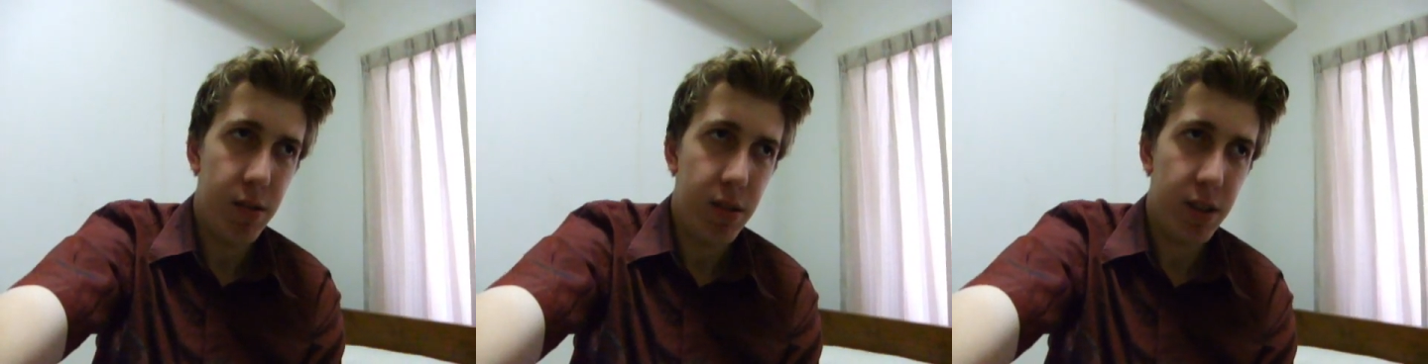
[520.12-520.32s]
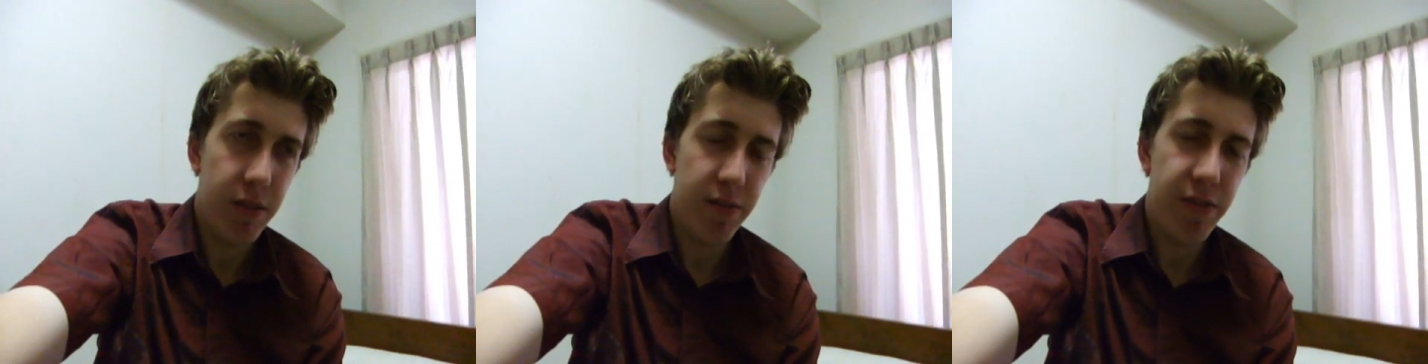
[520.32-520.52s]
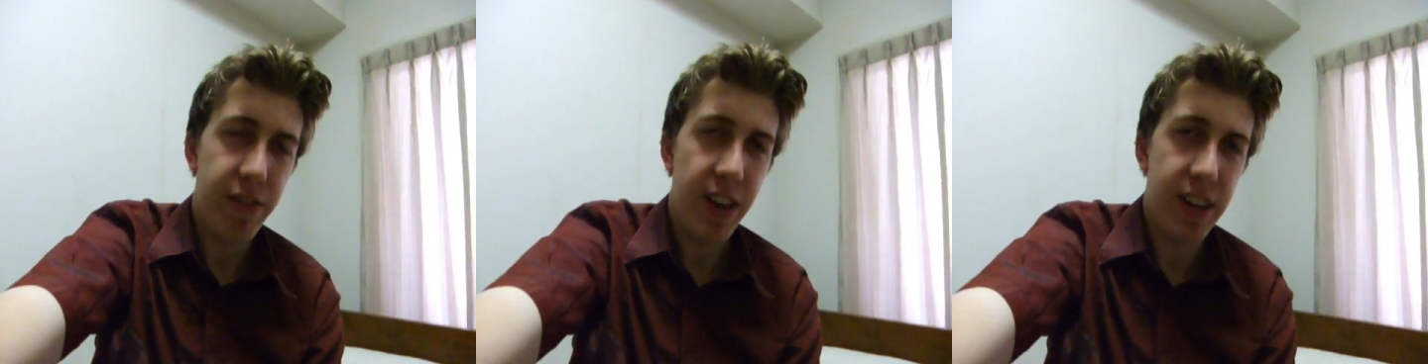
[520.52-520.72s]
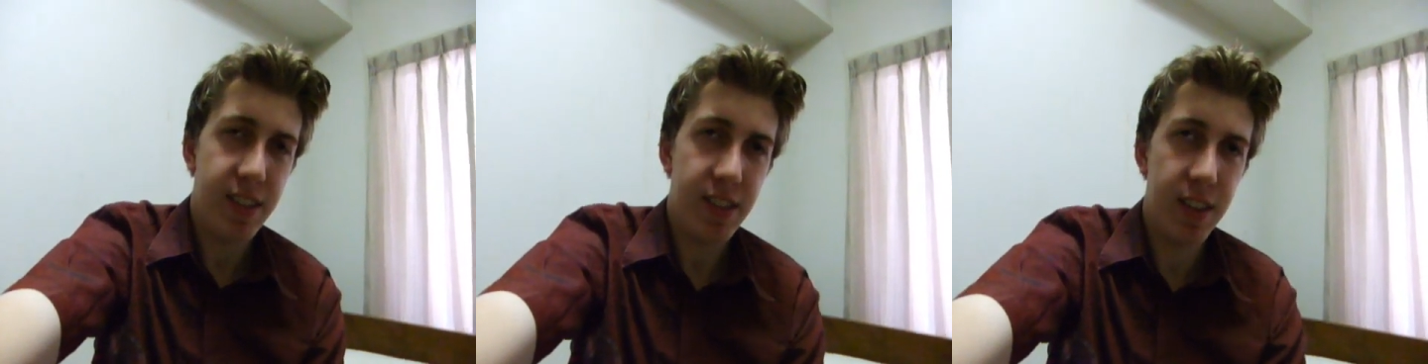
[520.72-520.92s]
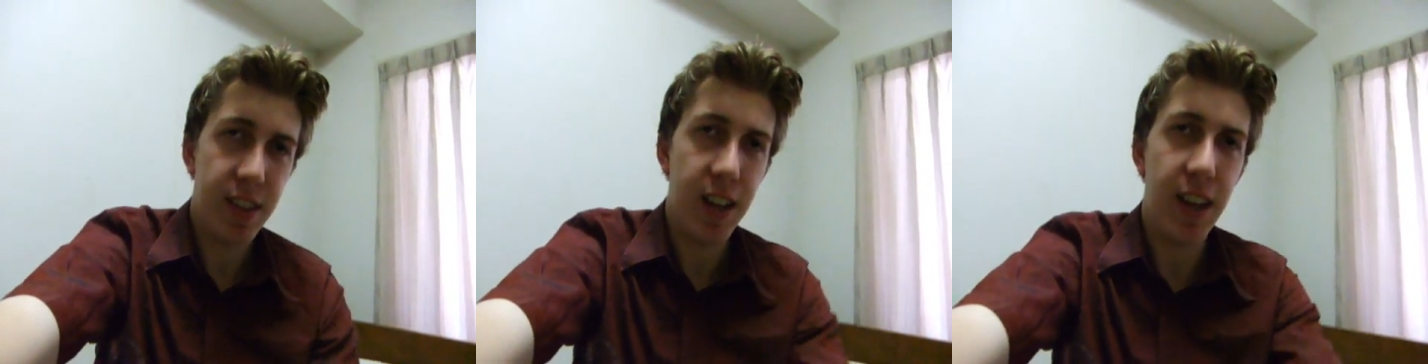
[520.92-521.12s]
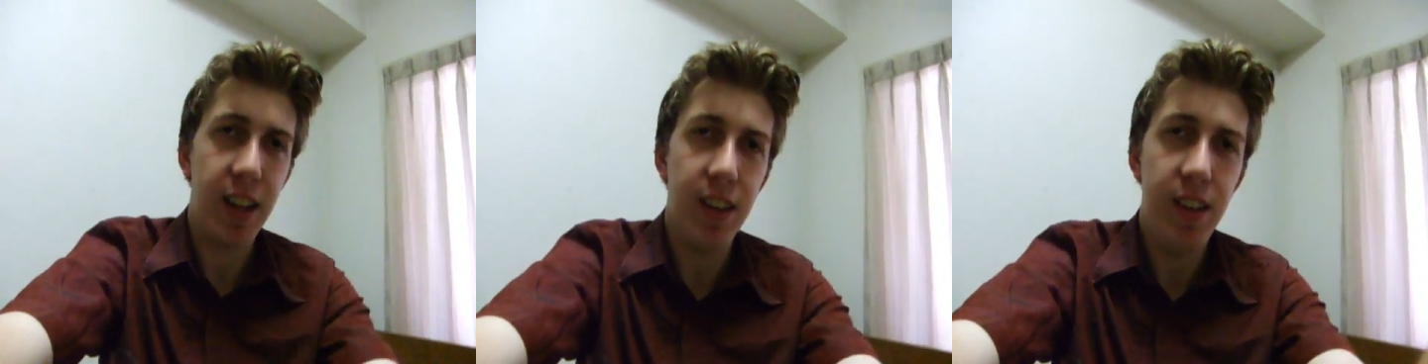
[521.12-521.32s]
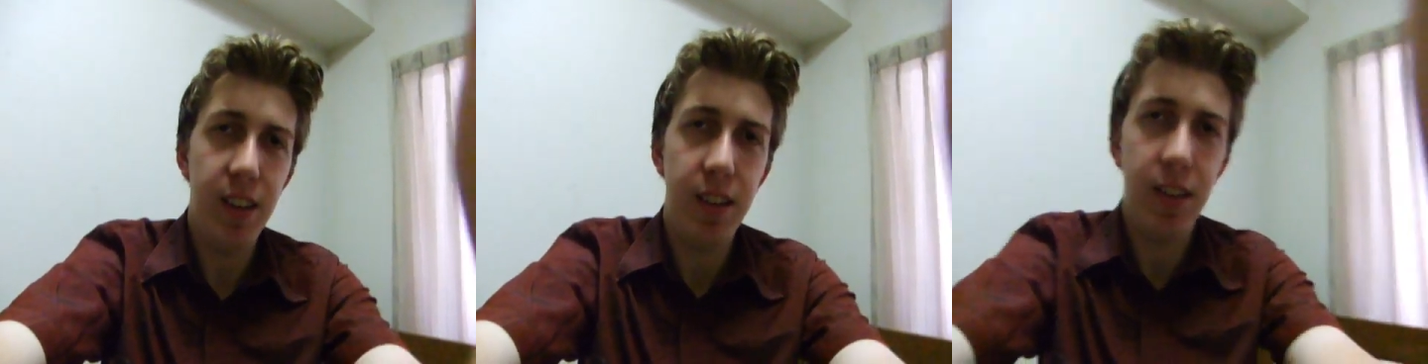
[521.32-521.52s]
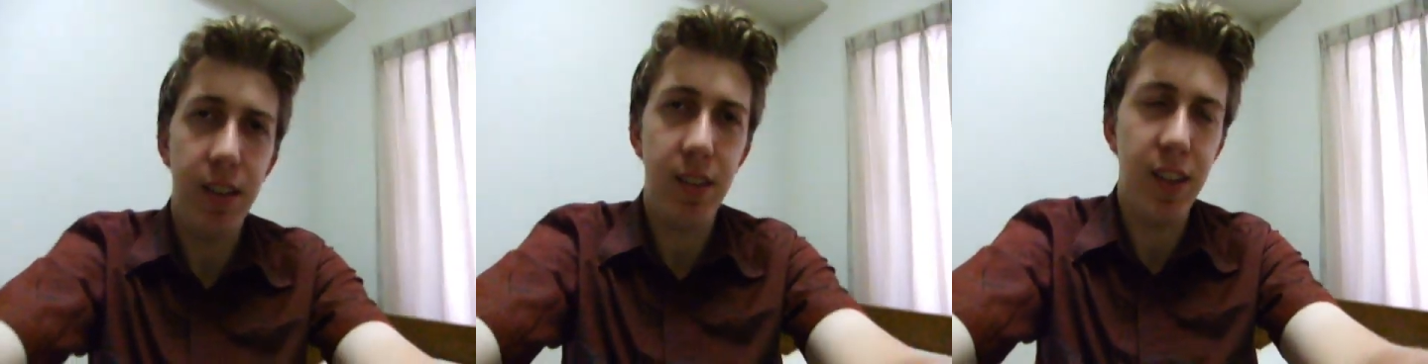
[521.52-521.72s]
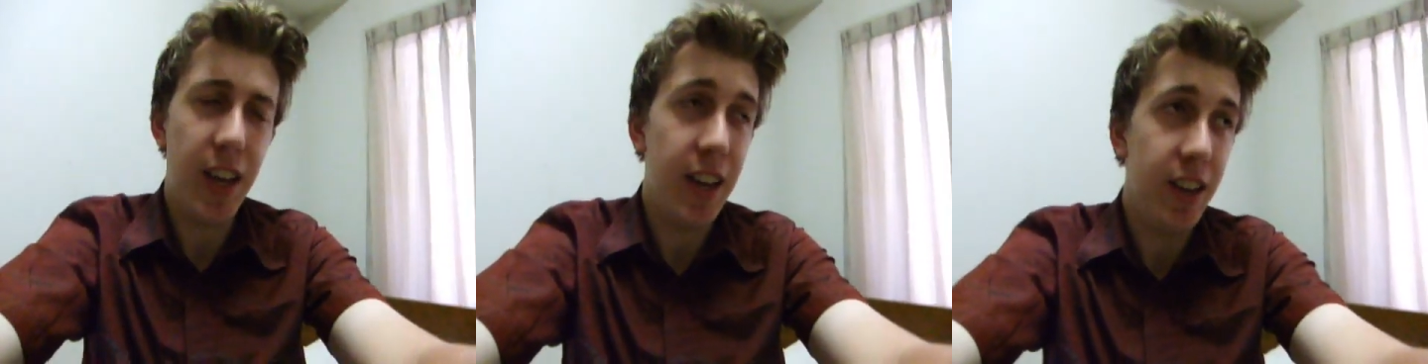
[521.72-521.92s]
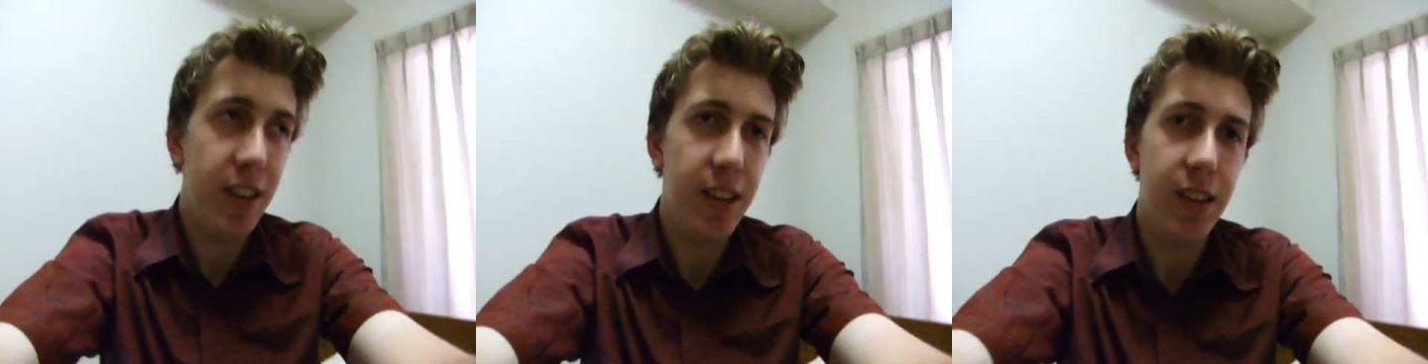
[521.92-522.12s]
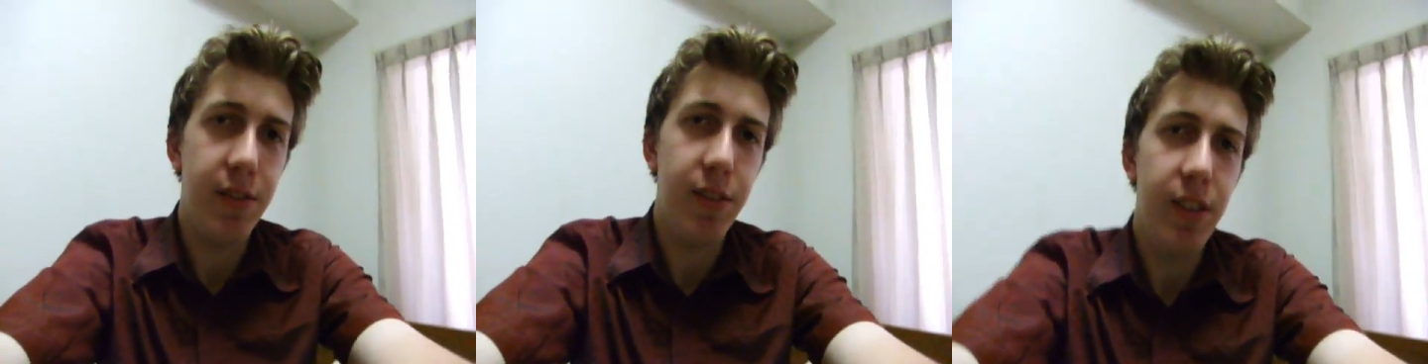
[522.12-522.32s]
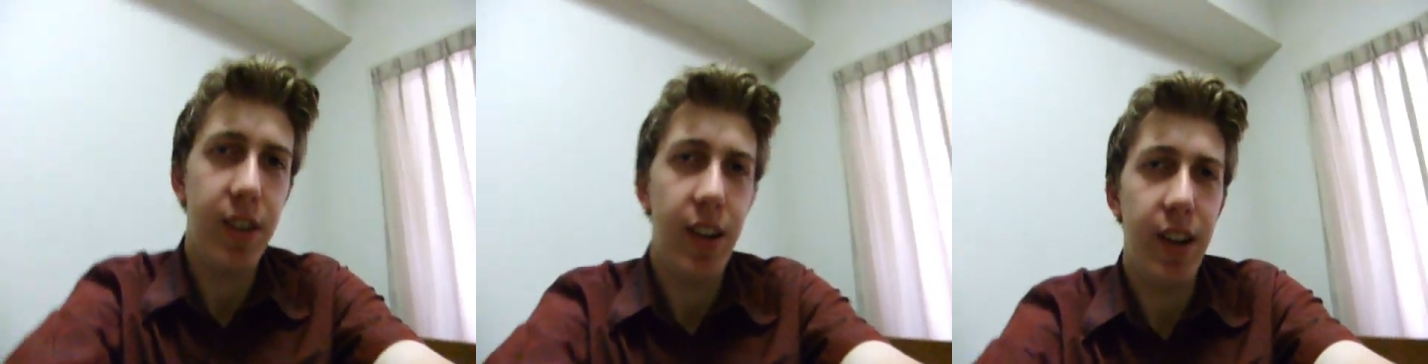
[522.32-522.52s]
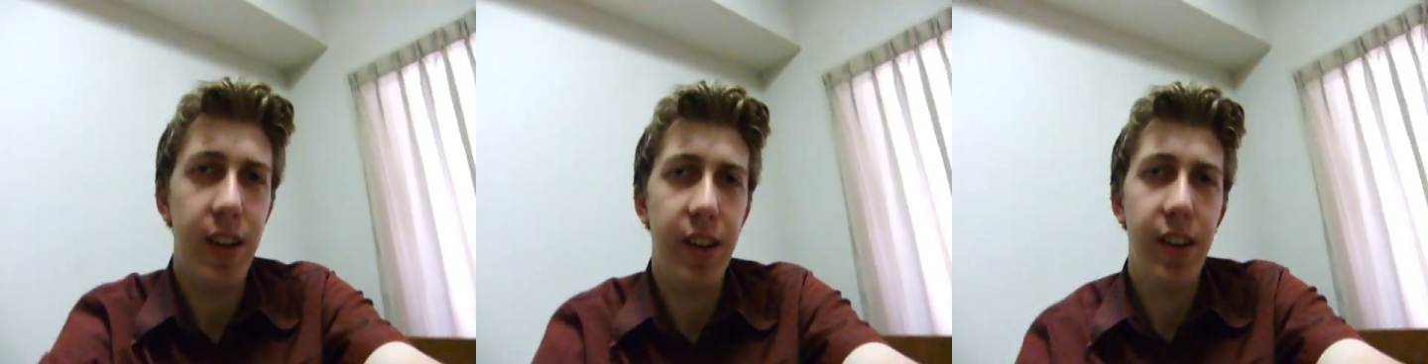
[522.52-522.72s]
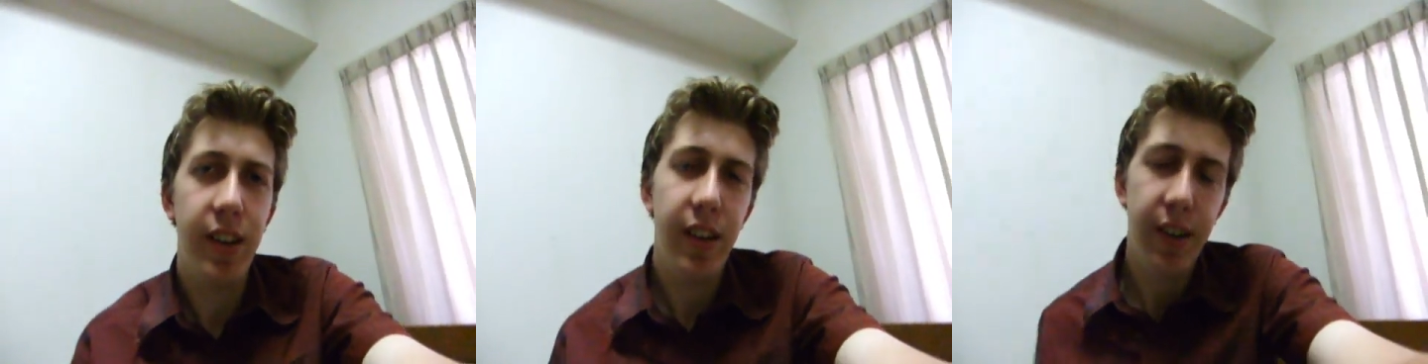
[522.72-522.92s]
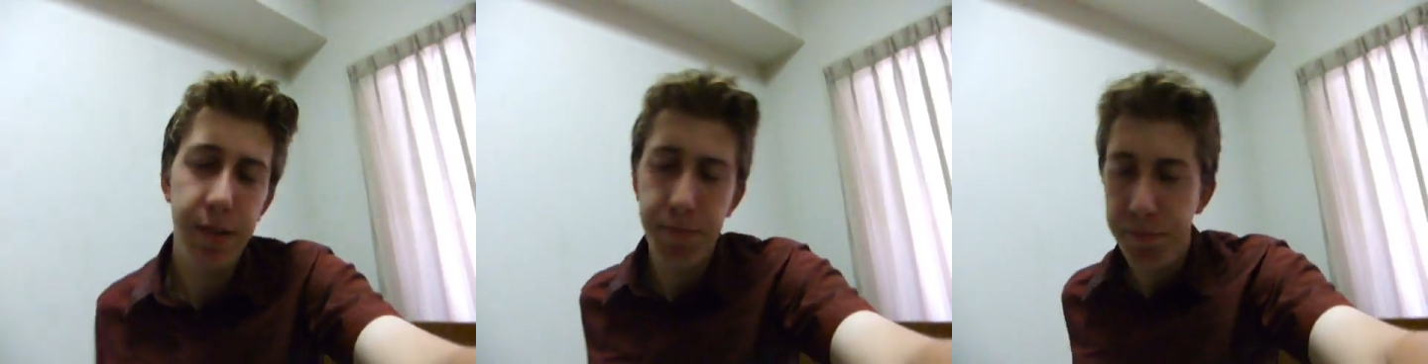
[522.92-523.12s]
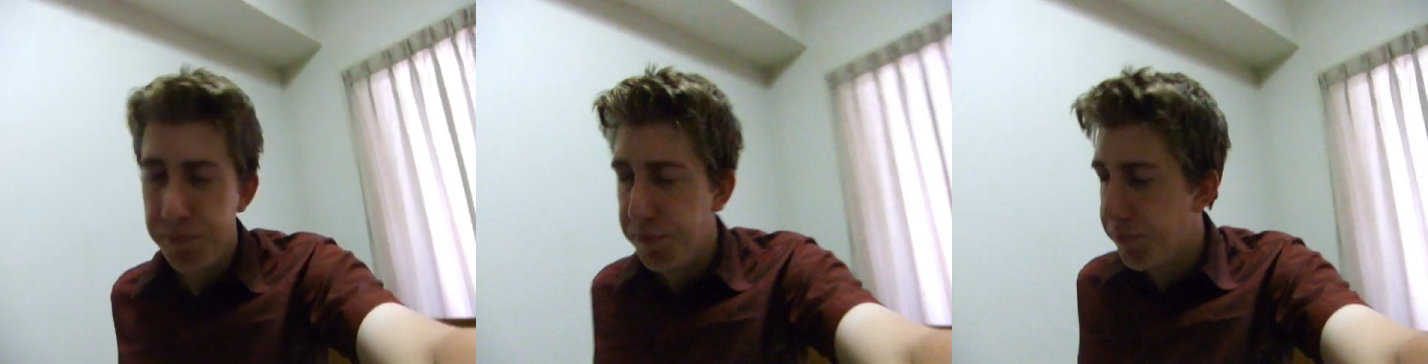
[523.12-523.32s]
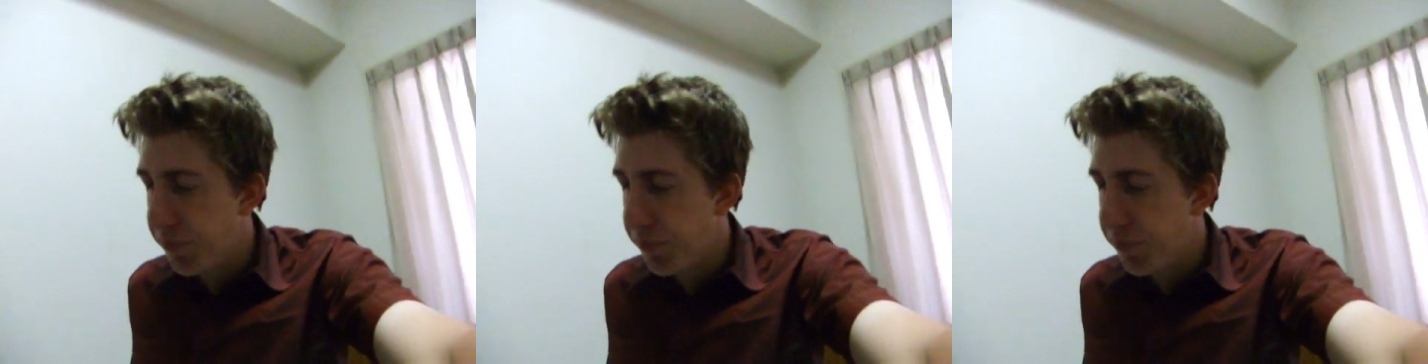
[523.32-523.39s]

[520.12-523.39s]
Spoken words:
confess to Leia even, and,